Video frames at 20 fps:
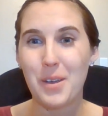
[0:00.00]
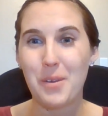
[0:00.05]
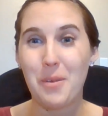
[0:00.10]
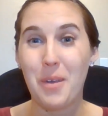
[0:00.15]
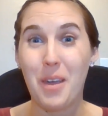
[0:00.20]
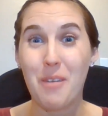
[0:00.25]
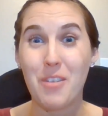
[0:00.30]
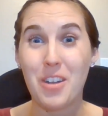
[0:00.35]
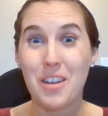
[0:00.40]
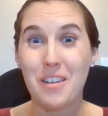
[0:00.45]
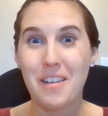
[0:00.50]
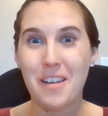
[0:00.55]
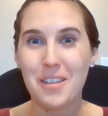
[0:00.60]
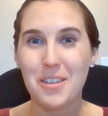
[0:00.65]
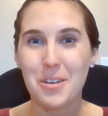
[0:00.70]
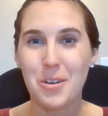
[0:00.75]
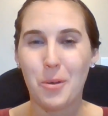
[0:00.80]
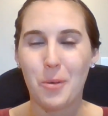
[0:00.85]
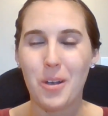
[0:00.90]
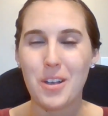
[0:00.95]
We have
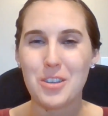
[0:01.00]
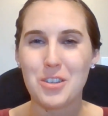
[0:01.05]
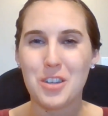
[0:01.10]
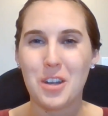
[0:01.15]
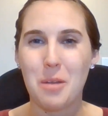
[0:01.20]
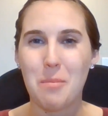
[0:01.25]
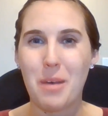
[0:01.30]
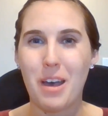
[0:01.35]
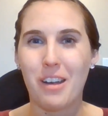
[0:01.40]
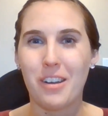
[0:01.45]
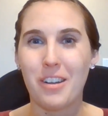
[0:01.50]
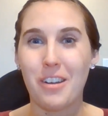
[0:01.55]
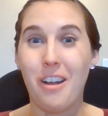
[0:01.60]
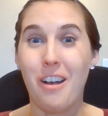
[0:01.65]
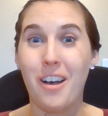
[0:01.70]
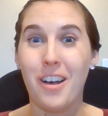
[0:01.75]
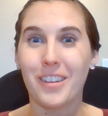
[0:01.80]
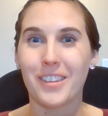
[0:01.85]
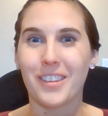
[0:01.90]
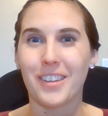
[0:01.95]
another question about an
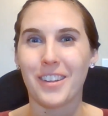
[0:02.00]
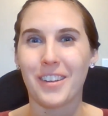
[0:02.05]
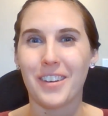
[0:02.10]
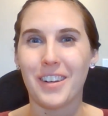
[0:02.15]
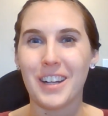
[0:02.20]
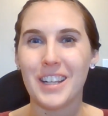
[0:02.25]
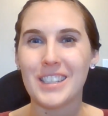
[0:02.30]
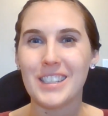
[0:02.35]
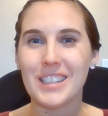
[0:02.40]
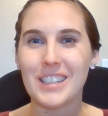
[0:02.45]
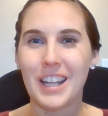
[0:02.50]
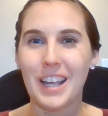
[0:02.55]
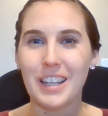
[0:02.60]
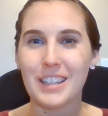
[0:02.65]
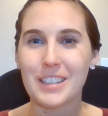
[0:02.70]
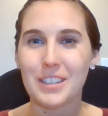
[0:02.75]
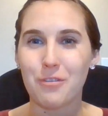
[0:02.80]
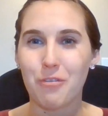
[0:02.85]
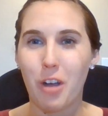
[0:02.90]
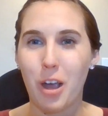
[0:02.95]
author. It
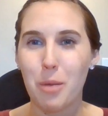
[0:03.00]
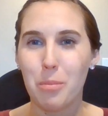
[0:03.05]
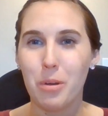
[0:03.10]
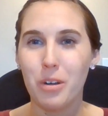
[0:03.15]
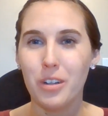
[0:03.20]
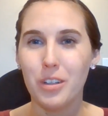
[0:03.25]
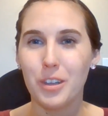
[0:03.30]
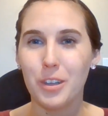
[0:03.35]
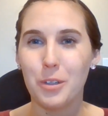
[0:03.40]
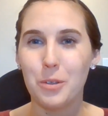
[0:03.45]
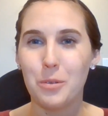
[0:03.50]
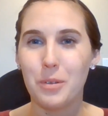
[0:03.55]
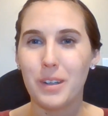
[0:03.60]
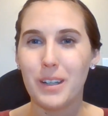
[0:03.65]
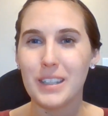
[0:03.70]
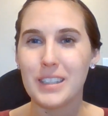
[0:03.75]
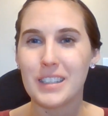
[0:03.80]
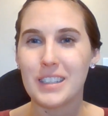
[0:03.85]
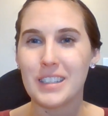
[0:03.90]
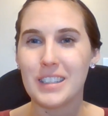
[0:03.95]
says, Robert
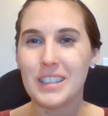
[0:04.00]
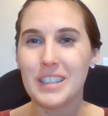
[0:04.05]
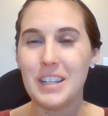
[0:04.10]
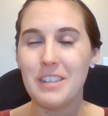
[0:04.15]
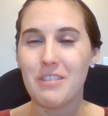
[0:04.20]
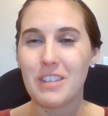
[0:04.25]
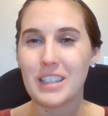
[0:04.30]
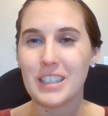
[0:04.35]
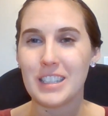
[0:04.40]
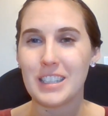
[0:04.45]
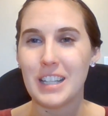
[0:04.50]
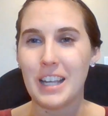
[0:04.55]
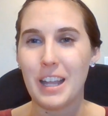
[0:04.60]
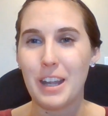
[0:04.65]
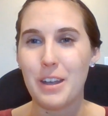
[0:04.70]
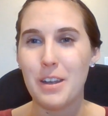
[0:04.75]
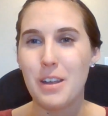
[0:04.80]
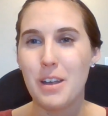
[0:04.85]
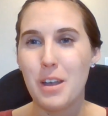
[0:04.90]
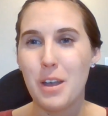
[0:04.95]
Louis
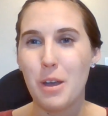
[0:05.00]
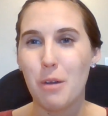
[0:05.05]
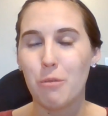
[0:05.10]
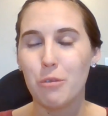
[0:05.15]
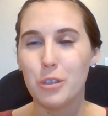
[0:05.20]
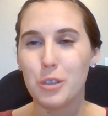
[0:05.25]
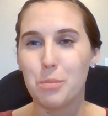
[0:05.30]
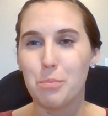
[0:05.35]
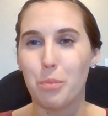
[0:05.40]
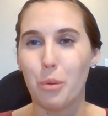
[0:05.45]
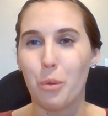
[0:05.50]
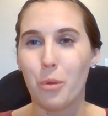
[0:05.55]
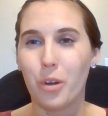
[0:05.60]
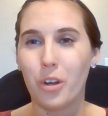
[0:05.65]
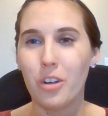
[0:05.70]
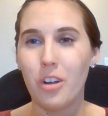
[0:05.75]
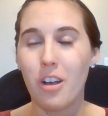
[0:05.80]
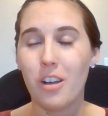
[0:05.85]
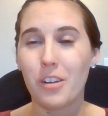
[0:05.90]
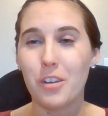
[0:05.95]
Stevenson was
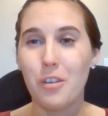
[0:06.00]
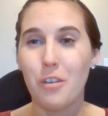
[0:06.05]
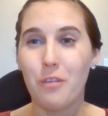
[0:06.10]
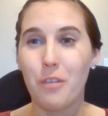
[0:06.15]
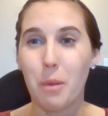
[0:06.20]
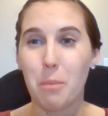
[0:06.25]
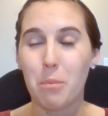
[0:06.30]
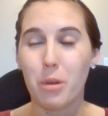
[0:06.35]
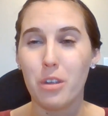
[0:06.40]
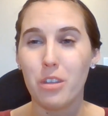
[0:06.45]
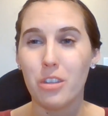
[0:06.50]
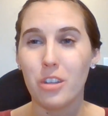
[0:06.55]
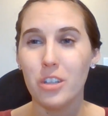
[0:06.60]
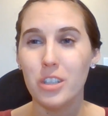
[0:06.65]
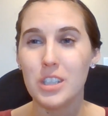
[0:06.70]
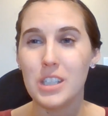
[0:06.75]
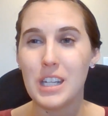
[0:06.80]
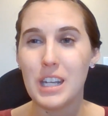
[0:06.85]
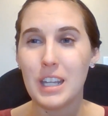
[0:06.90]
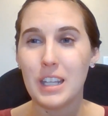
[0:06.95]
born on November
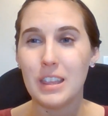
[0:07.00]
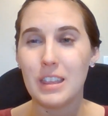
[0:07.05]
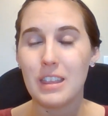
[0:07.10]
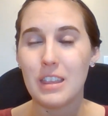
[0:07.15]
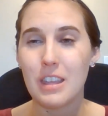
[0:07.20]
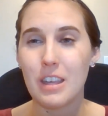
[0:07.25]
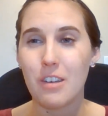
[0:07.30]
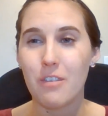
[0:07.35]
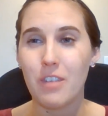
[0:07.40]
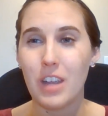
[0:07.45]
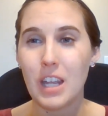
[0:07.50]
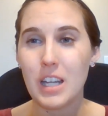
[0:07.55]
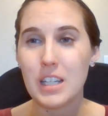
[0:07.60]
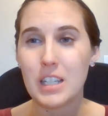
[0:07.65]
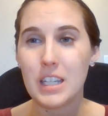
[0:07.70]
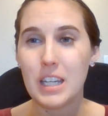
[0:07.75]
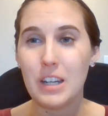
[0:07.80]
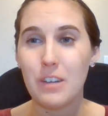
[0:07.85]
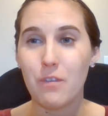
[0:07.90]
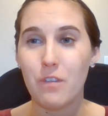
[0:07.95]
13th of
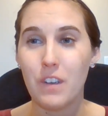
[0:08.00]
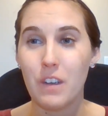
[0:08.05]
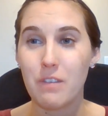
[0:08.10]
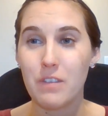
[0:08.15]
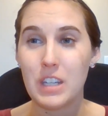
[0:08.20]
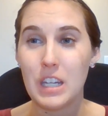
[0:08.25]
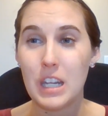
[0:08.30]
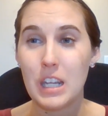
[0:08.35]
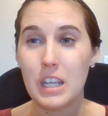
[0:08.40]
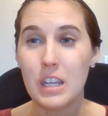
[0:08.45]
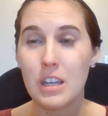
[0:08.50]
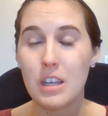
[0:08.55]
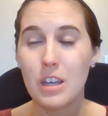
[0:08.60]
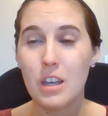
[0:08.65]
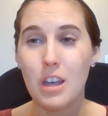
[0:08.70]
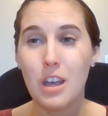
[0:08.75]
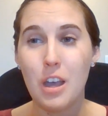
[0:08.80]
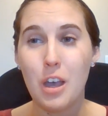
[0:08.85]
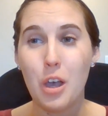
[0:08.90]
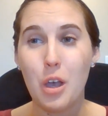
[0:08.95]
1850.
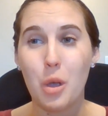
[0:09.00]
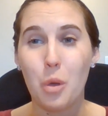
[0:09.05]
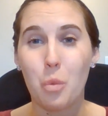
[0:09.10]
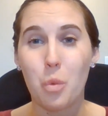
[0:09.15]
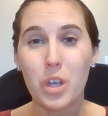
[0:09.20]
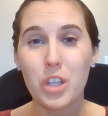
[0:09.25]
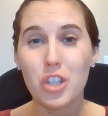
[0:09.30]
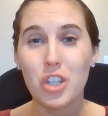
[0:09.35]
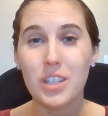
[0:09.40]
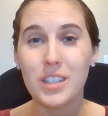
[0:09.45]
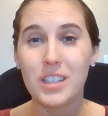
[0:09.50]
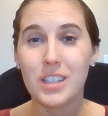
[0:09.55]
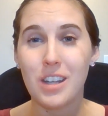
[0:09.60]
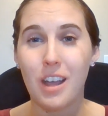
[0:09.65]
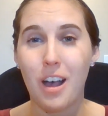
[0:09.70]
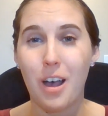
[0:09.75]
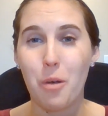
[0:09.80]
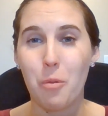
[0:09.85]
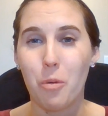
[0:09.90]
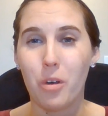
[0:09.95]
Which is
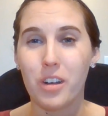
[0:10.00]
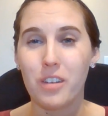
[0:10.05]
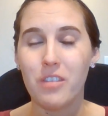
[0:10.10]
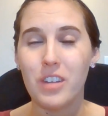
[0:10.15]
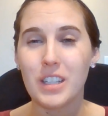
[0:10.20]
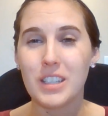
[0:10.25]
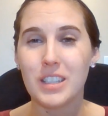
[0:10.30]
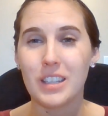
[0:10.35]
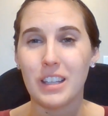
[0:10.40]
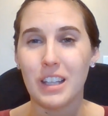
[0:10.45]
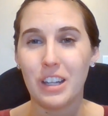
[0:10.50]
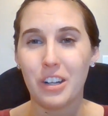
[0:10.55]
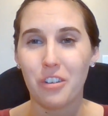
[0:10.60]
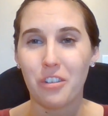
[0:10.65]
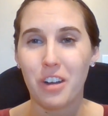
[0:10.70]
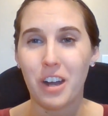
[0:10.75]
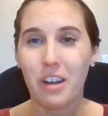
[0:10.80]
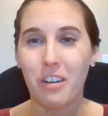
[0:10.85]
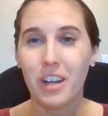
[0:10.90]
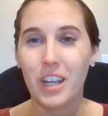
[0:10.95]
not one of his
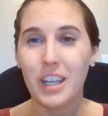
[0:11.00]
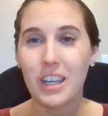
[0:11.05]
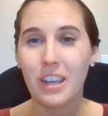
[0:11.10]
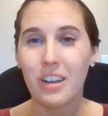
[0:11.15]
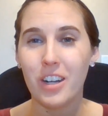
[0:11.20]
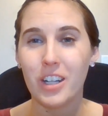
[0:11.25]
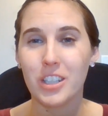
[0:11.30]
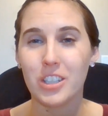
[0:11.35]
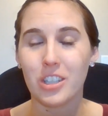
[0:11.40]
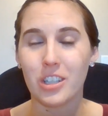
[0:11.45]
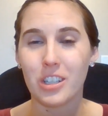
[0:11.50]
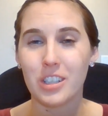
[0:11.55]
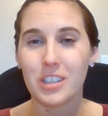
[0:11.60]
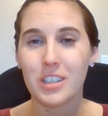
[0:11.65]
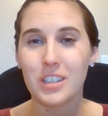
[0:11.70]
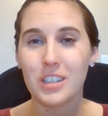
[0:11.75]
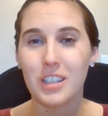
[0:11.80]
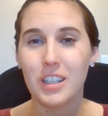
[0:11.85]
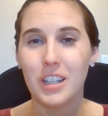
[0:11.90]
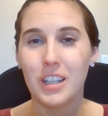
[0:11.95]
literary
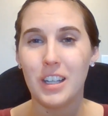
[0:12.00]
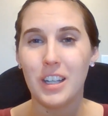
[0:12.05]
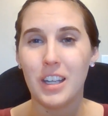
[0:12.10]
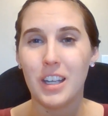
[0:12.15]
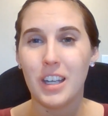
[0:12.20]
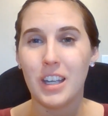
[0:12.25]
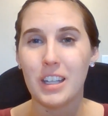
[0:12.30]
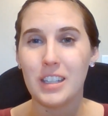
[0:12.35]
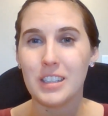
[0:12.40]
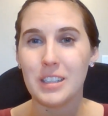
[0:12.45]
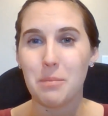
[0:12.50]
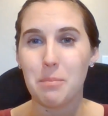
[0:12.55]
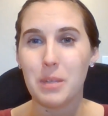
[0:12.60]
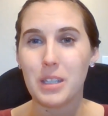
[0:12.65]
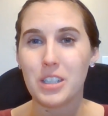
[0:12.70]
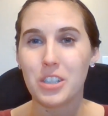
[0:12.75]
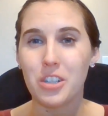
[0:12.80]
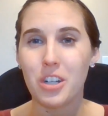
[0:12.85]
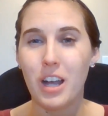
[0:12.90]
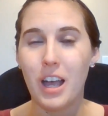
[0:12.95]
characters? Is it Mr.